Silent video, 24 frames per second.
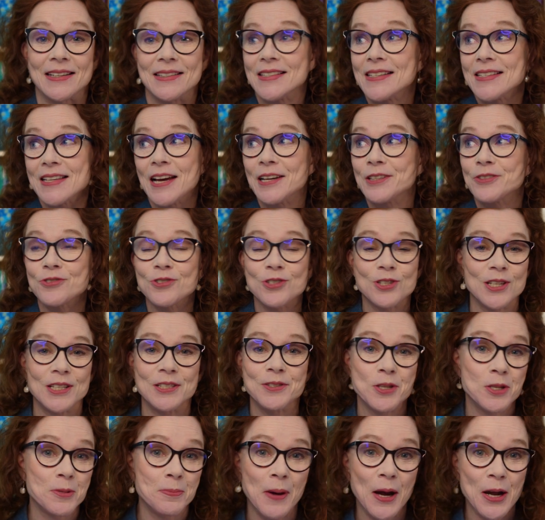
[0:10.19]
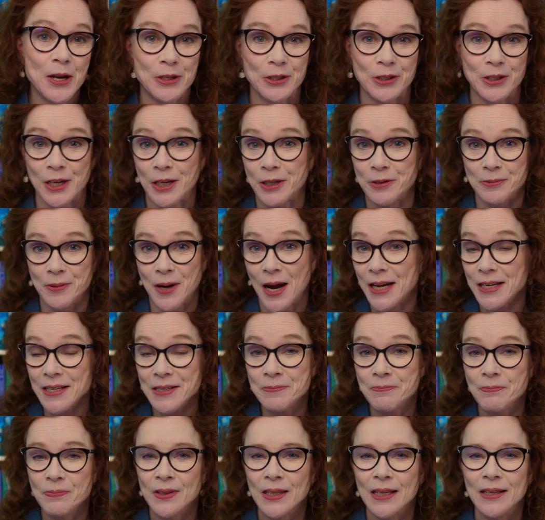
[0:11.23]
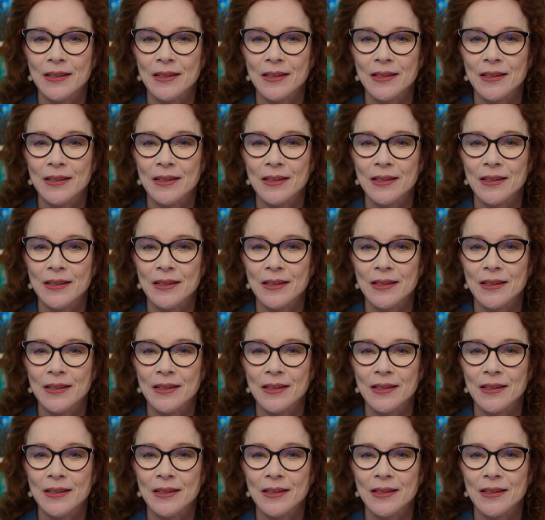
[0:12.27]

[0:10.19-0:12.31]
it sounds inspiring, right?